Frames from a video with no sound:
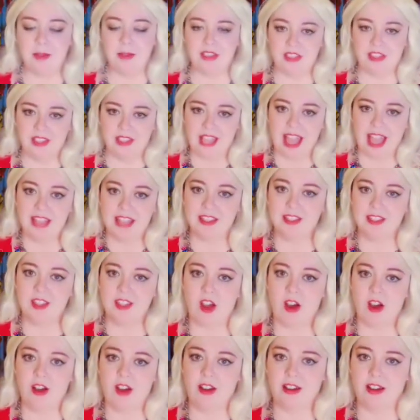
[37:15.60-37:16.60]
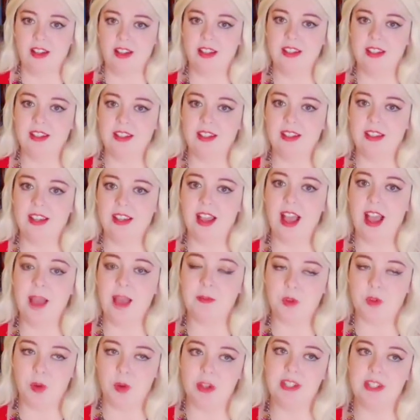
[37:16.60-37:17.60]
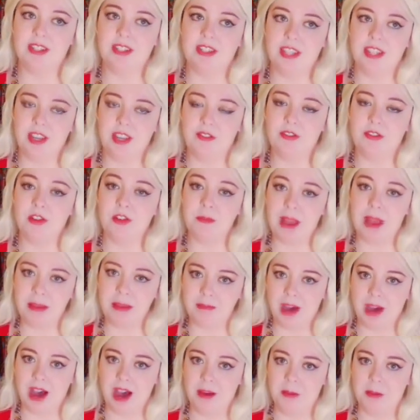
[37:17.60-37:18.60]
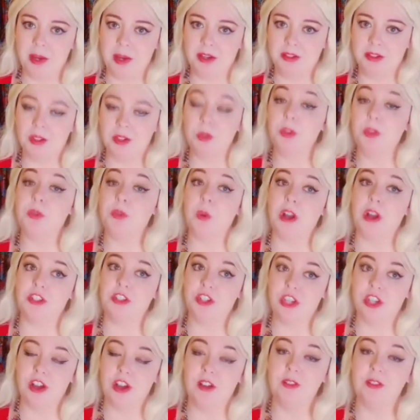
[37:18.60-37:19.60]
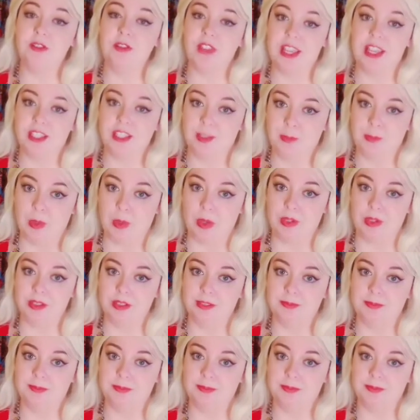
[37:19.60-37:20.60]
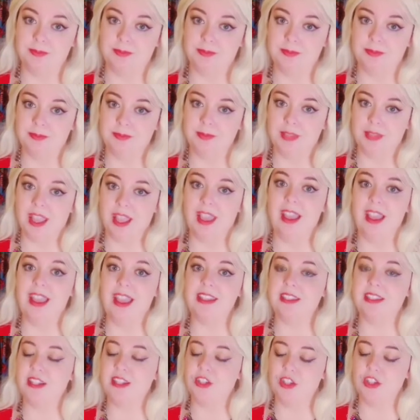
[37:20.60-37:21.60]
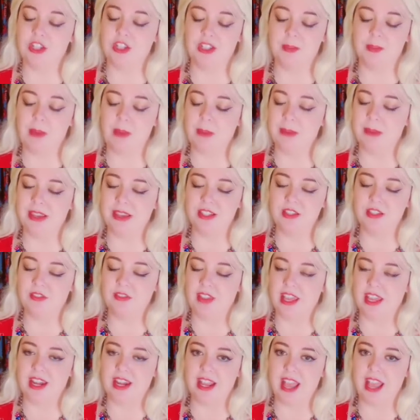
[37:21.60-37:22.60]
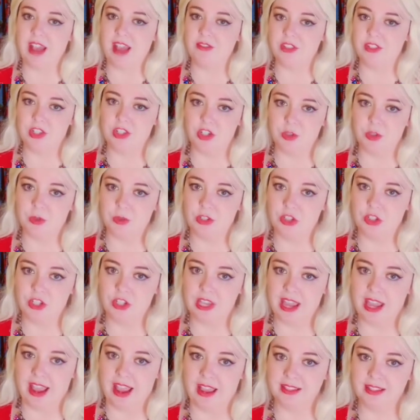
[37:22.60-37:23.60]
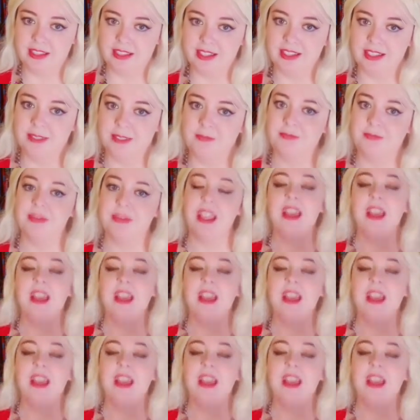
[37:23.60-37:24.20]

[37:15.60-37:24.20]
but the last song I'm going to sing for my mama who's watching on Facebook. And since she is my biggest fan, I have to do what she asks.